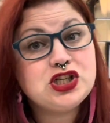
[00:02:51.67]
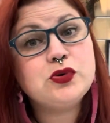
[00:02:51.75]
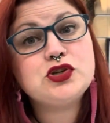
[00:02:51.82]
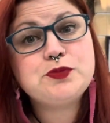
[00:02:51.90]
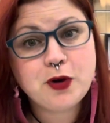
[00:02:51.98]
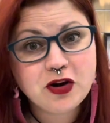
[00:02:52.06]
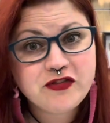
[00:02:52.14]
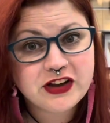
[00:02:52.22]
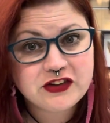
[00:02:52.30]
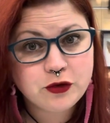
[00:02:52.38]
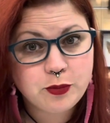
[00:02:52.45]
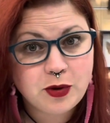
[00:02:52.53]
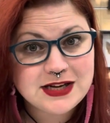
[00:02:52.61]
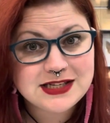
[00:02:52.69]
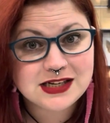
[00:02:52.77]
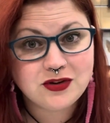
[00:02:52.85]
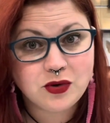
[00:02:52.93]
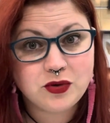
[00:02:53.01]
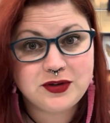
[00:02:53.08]
was perfect for pressing
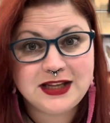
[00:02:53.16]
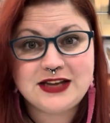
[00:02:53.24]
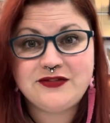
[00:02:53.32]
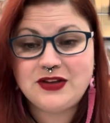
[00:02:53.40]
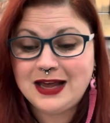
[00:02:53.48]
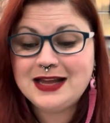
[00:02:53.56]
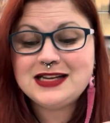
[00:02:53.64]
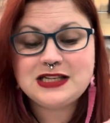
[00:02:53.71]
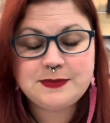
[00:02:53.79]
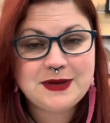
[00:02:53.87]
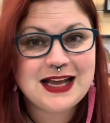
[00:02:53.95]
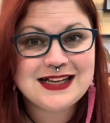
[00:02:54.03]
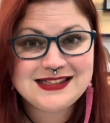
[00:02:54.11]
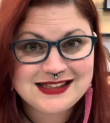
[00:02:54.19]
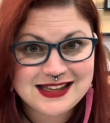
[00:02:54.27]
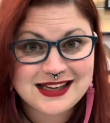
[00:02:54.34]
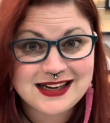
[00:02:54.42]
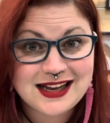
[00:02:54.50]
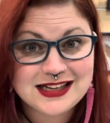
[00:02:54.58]
gold leaf to be as
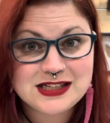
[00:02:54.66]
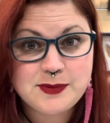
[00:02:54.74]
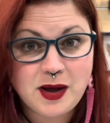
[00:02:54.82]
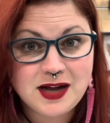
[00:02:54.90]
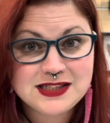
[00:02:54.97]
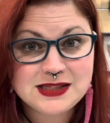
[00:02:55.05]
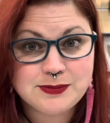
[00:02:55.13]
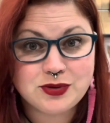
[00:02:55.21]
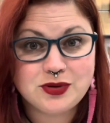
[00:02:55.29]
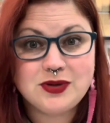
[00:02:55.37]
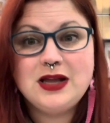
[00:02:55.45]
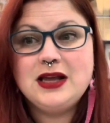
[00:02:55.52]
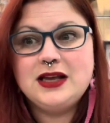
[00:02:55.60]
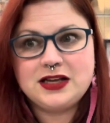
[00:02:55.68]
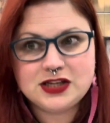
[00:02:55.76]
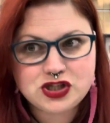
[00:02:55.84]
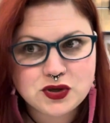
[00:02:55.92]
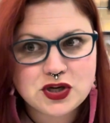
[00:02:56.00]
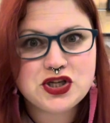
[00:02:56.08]
thin as possible because
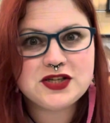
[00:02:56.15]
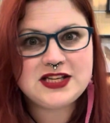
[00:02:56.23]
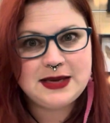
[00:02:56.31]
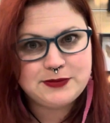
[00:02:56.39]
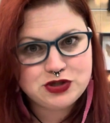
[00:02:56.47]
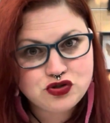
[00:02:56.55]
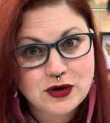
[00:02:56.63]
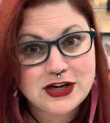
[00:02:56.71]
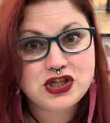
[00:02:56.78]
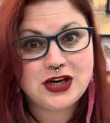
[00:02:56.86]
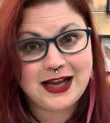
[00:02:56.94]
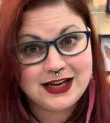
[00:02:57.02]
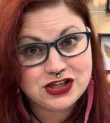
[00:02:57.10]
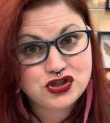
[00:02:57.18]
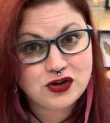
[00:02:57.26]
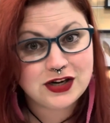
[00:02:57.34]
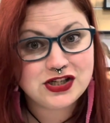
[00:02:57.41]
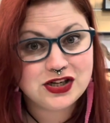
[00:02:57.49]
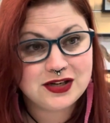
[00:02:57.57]
you could just keep stretching and
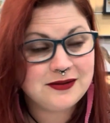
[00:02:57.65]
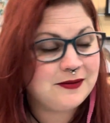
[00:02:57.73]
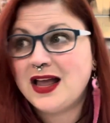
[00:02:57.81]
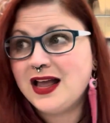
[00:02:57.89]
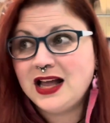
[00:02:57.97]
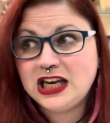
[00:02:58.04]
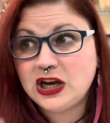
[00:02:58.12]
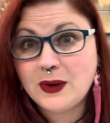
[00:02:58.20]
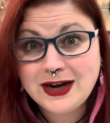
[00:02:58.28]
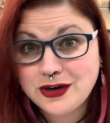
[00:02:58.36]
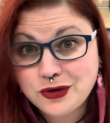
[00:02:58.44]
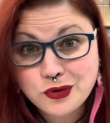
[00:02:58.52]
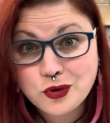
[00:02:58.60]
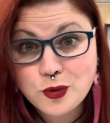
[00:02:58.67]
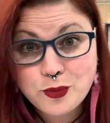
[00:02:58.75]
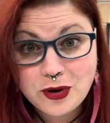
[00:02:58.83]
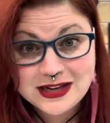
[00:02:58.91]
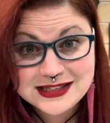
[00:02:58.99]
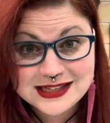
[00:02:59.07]
stretching. Now, I don't know the whole
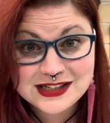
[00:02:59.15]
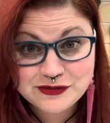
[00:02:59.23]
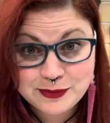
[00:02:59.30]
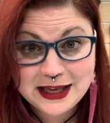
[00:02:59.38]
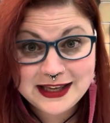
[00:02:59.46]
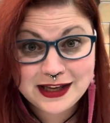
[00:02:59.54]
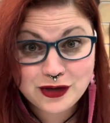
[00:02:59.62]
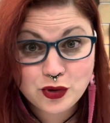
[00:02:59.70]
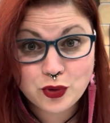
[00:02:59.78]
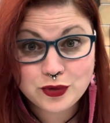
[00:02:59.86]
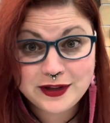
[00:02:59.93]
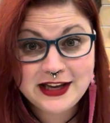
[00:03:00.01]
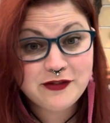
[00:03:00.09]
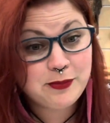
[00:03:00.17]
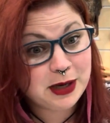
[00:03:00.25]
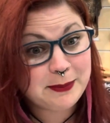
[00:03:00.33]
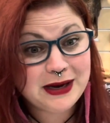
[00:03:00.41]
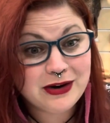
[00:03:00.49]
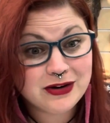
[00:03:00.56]
process of making gold leaf, but
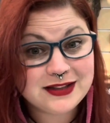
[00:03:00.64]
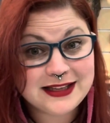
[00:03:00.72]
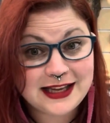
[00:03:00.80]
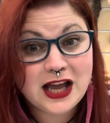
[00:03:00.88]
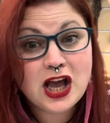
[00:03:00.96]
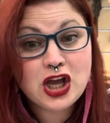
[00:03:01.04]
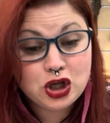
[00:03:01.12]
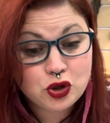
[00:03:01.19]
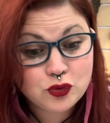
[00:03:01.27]
apparently you